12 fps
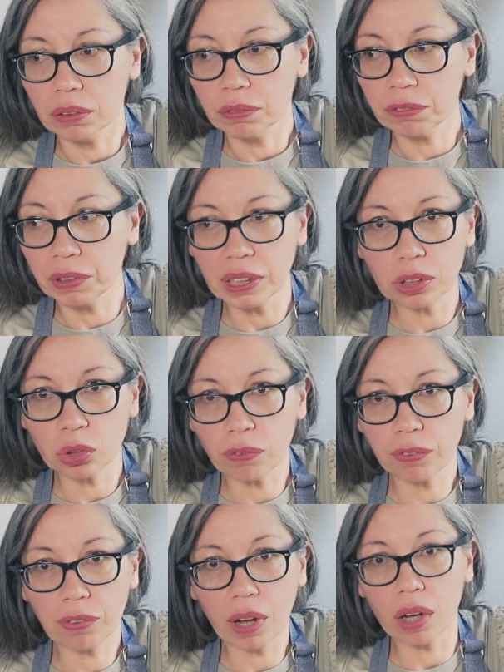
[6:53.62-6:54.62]
vase of
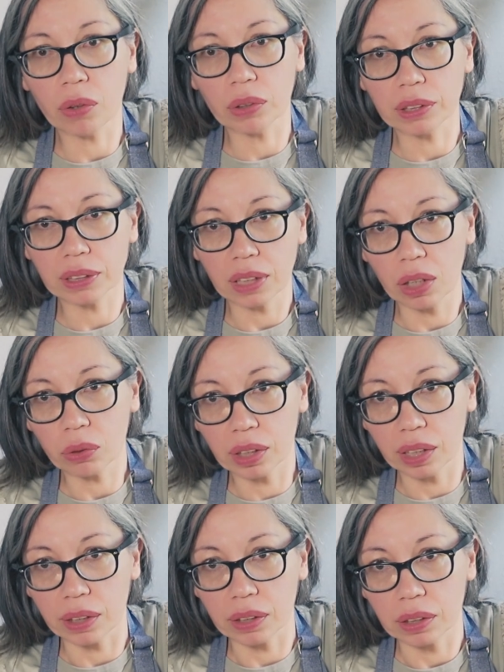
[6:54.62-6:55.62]
flowers out
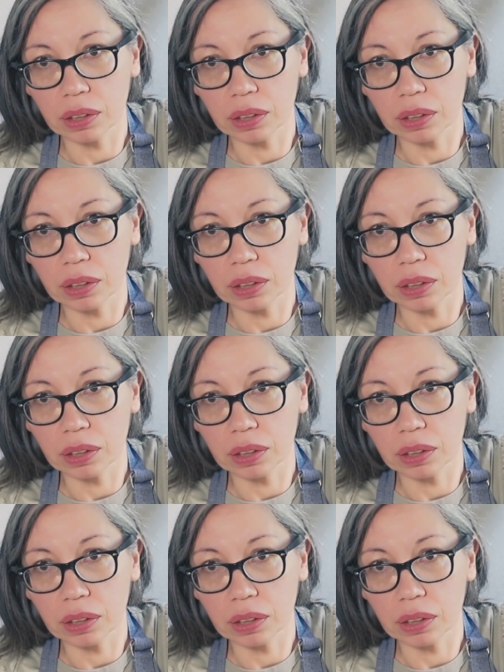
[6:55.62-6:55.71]
there.